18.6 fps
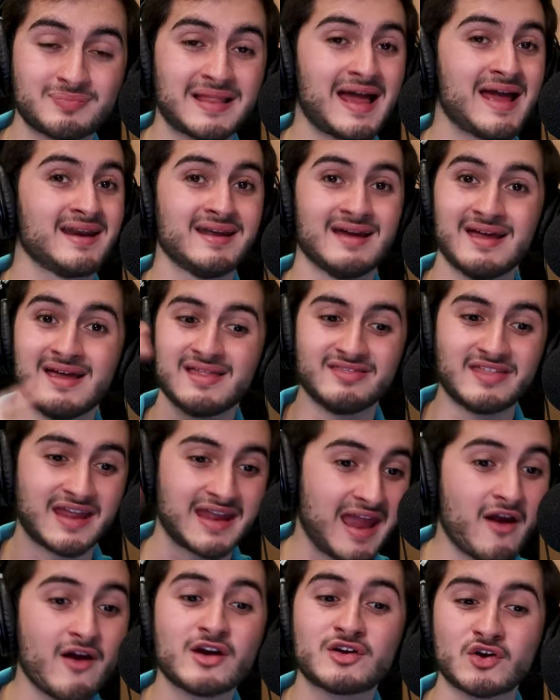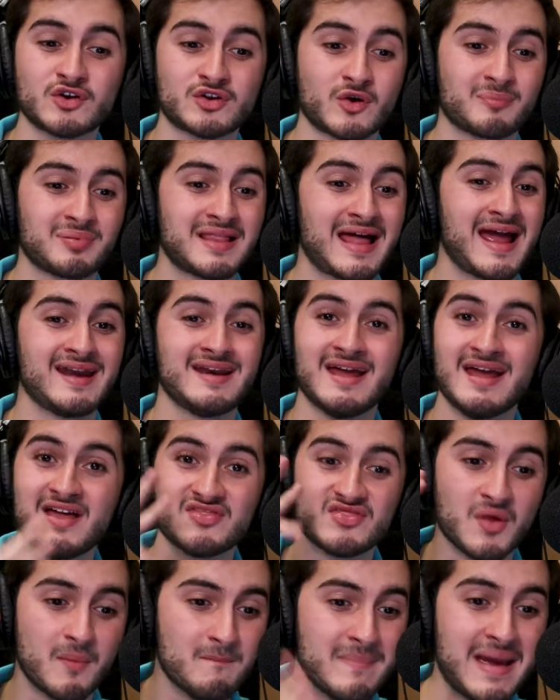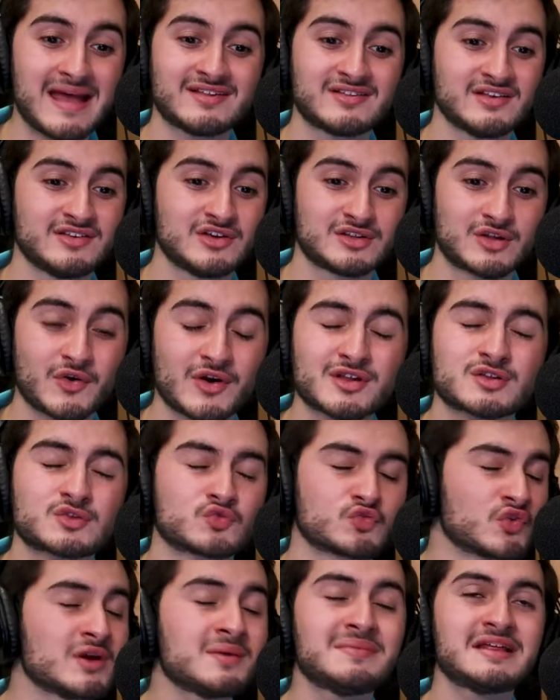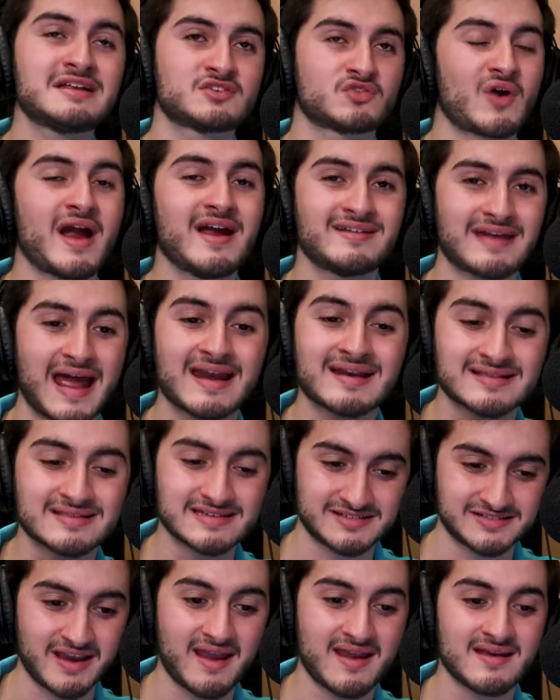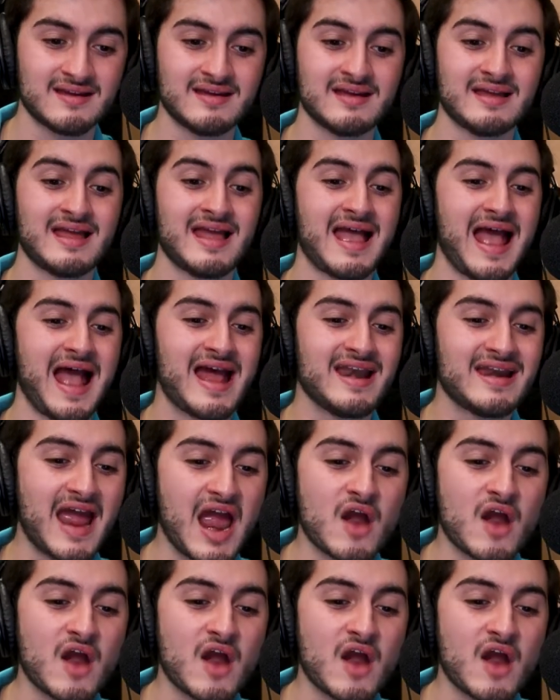bland, the characters are bland, the messages are extremely trite and cliché, and